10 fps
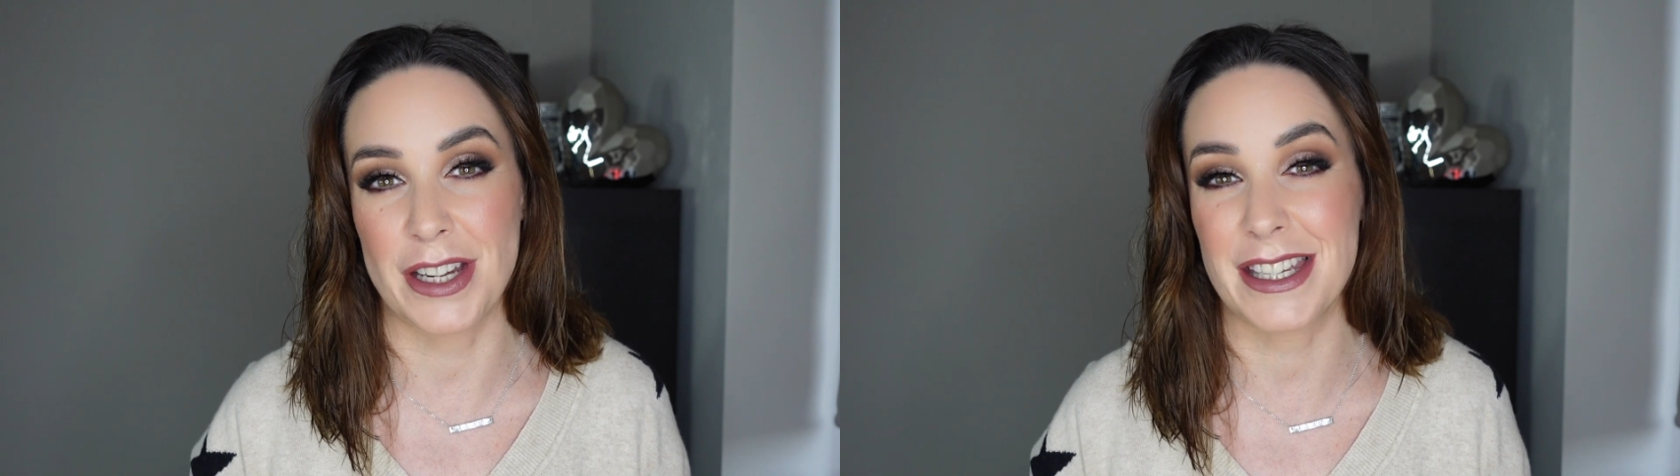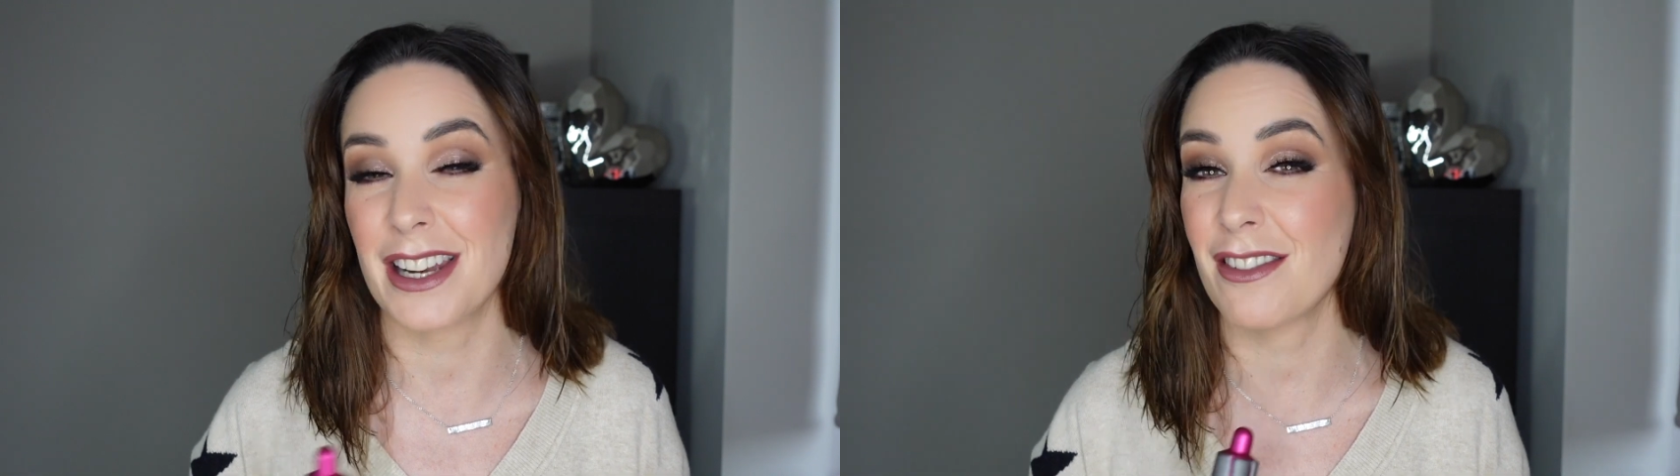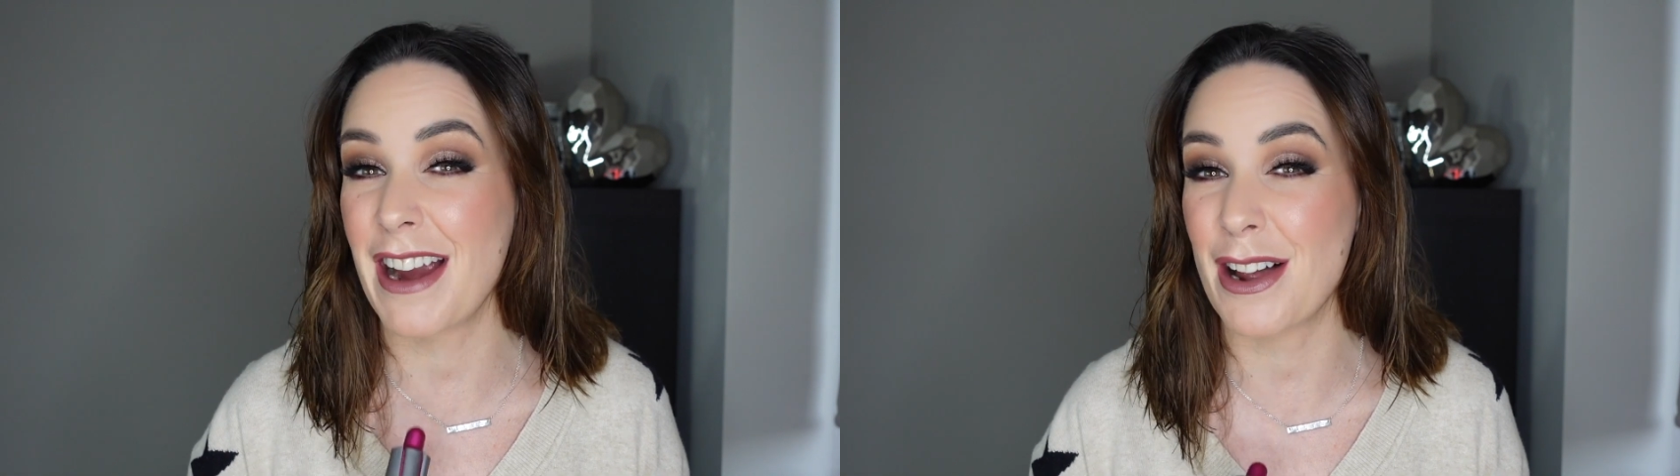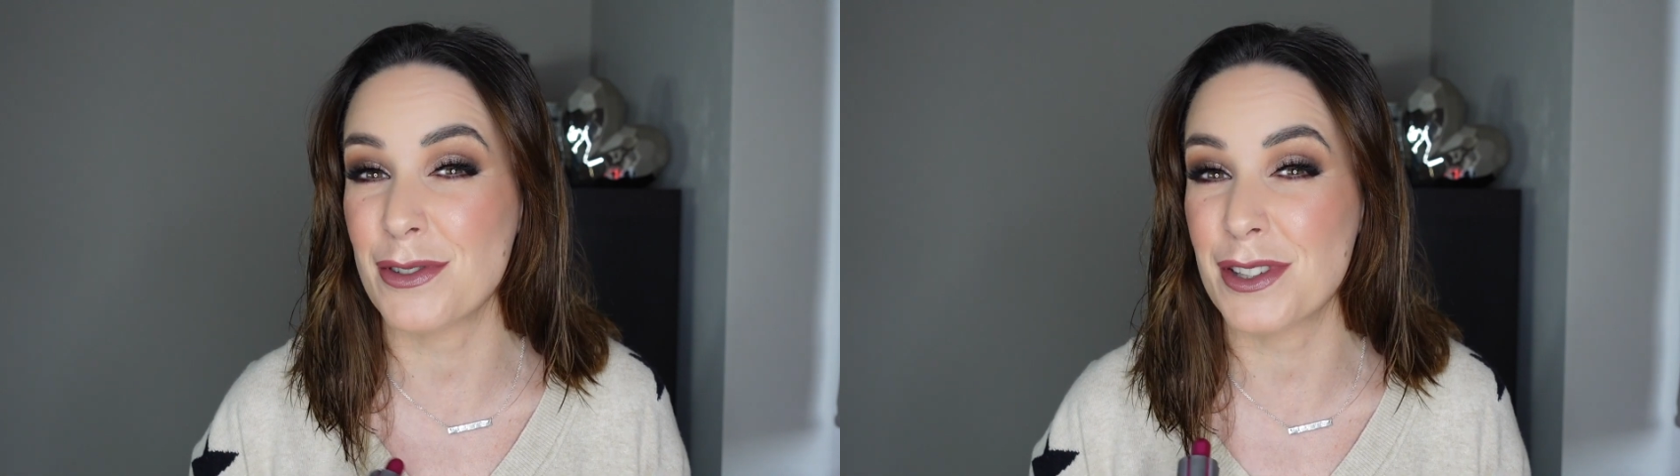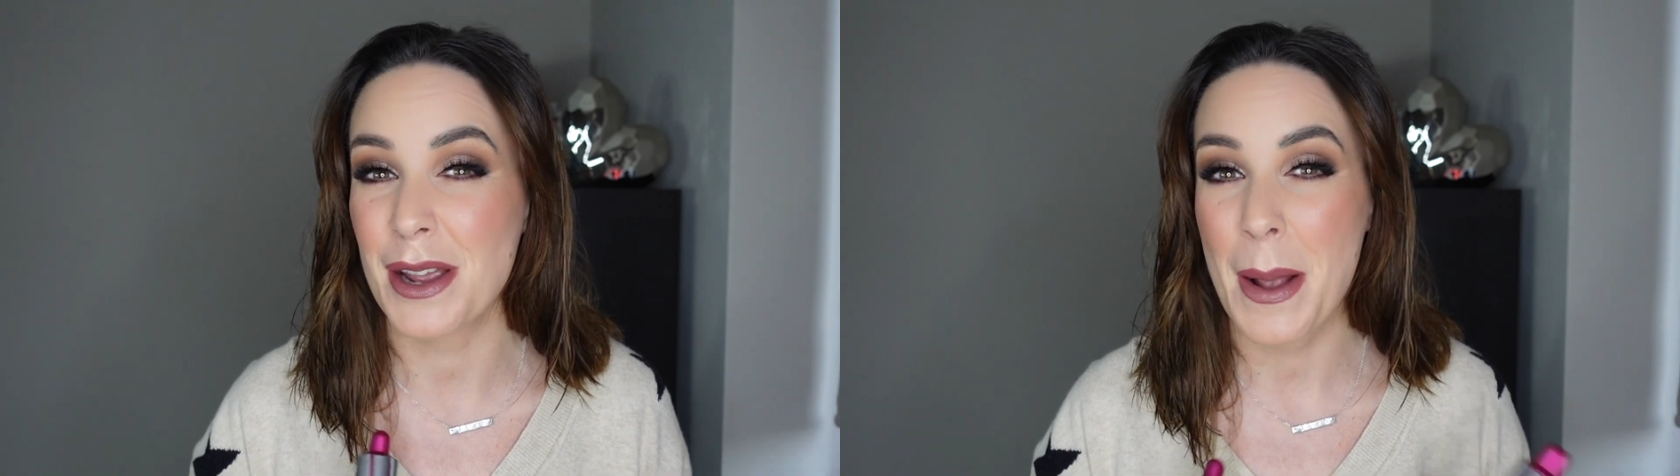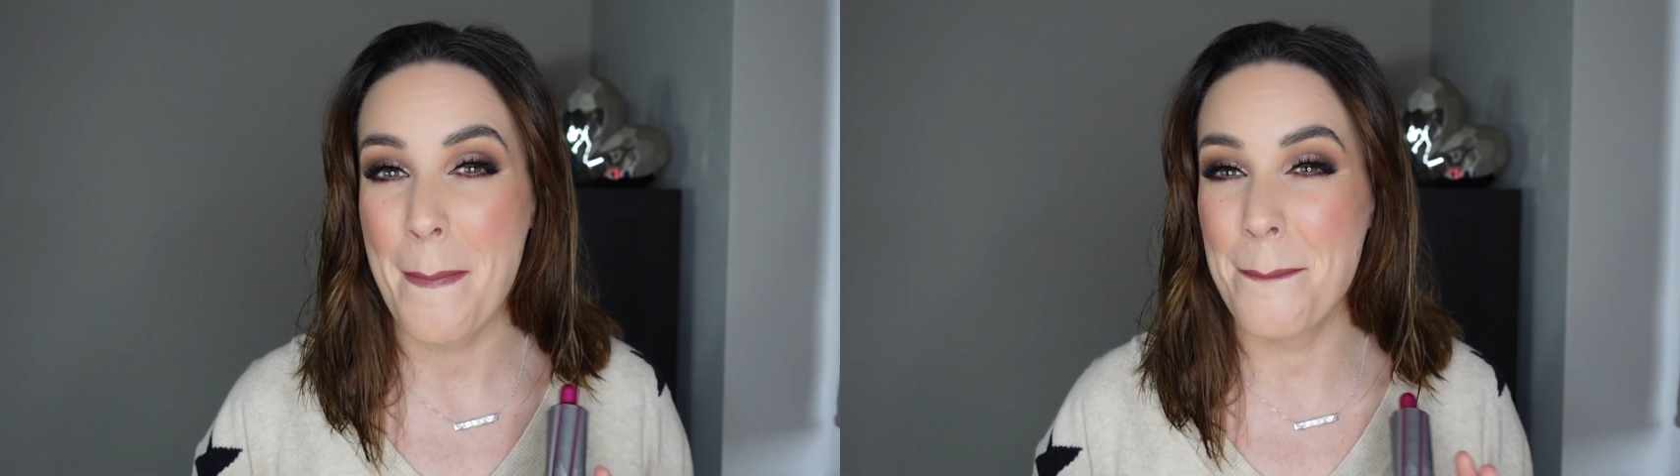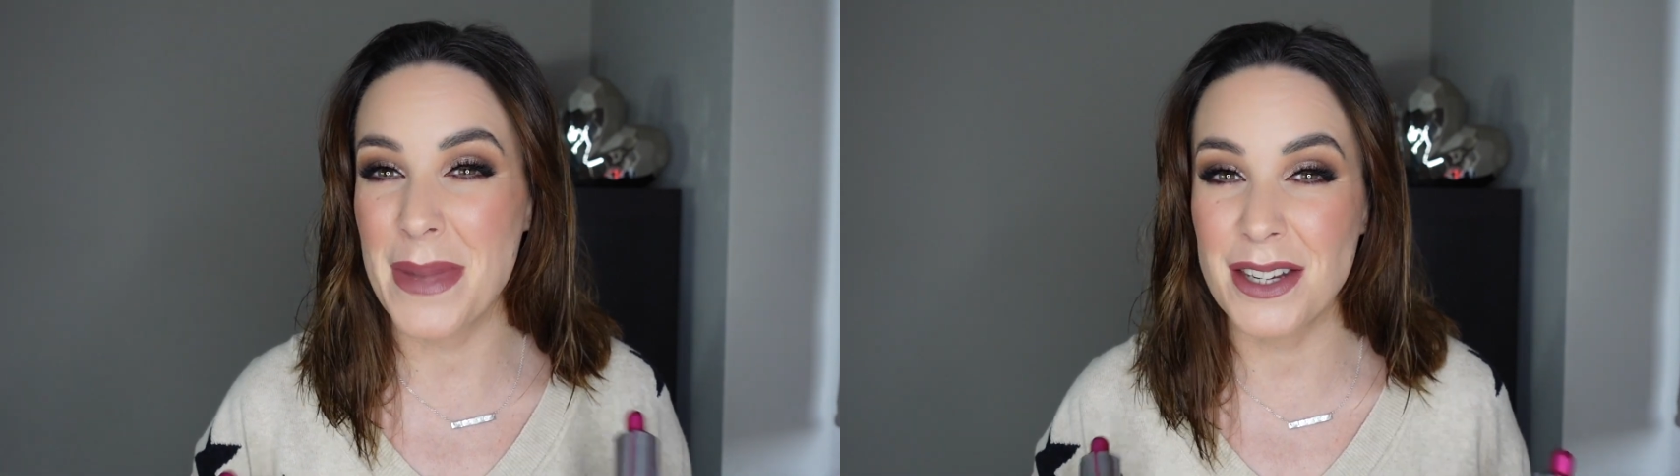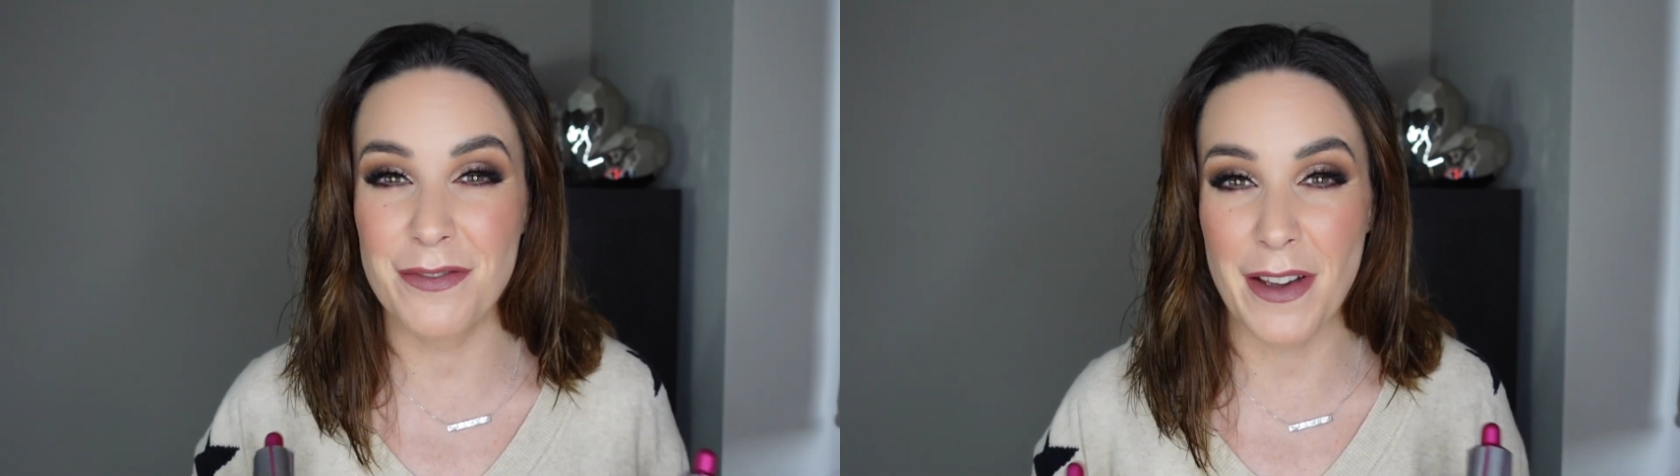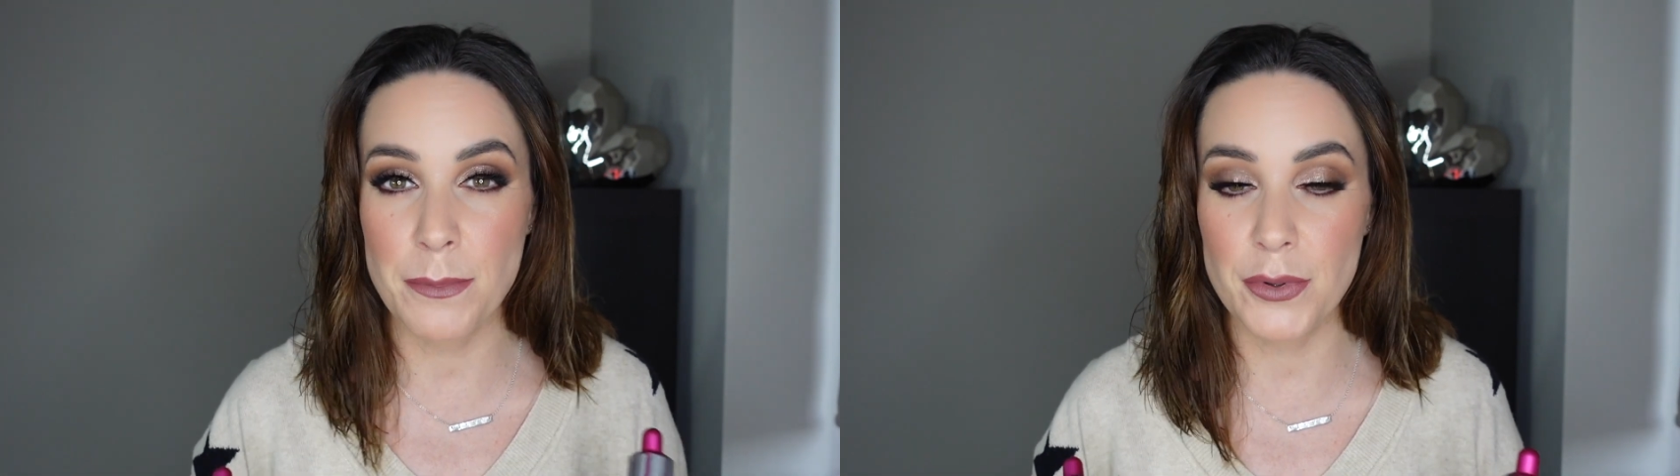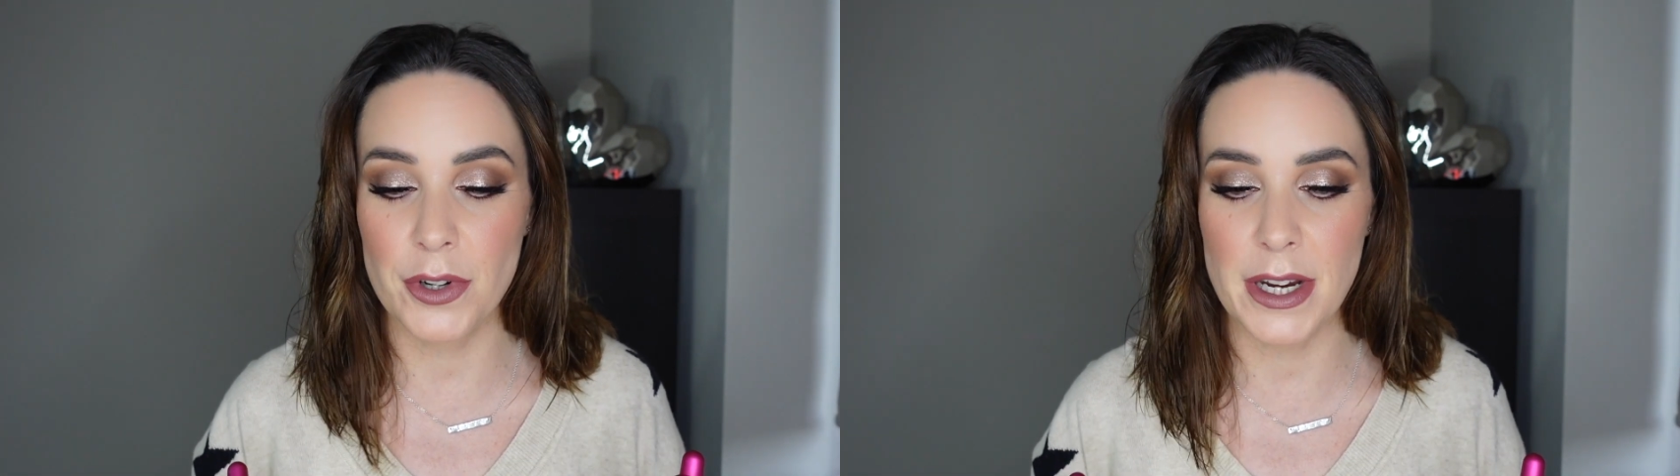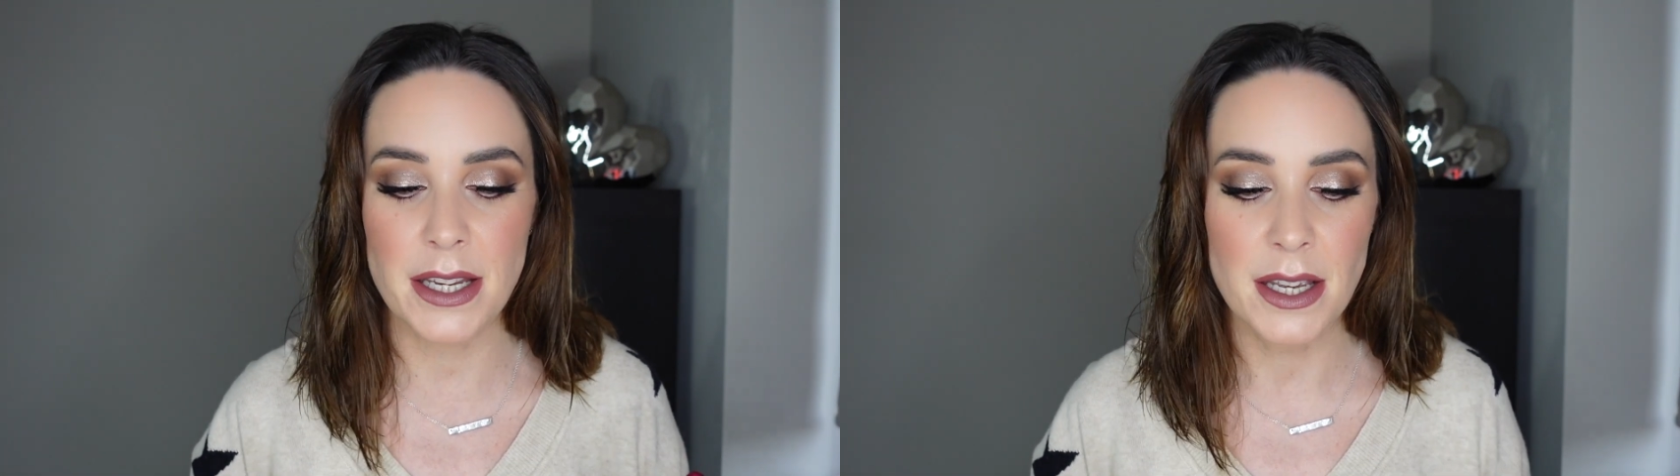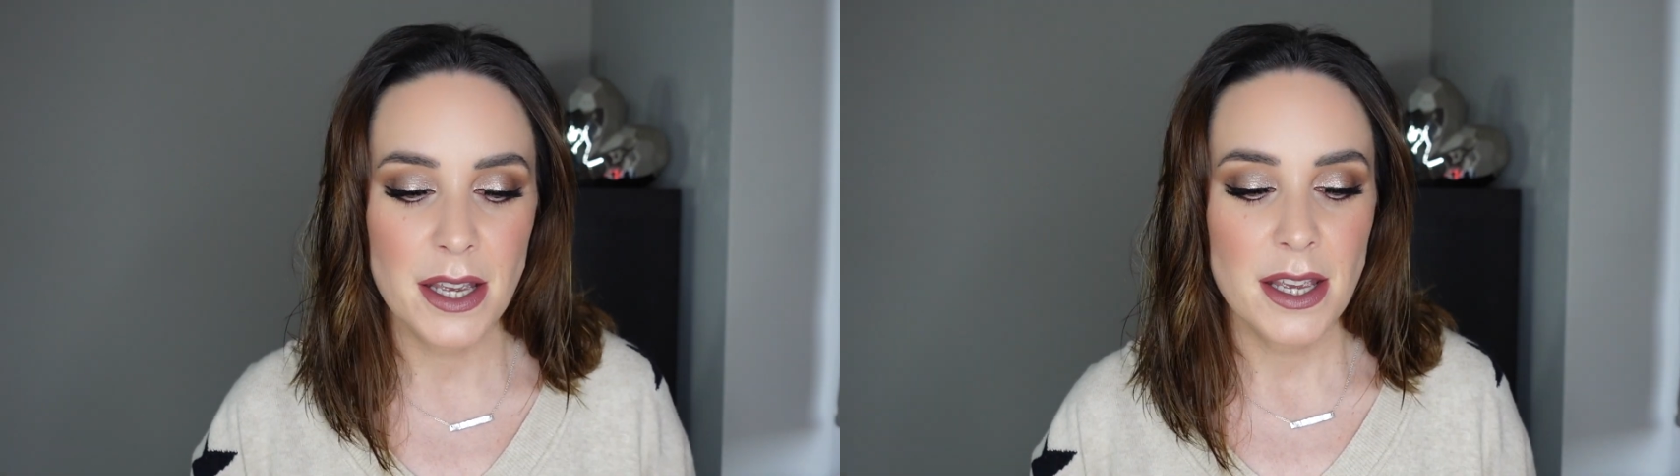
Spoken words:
until around mid-February.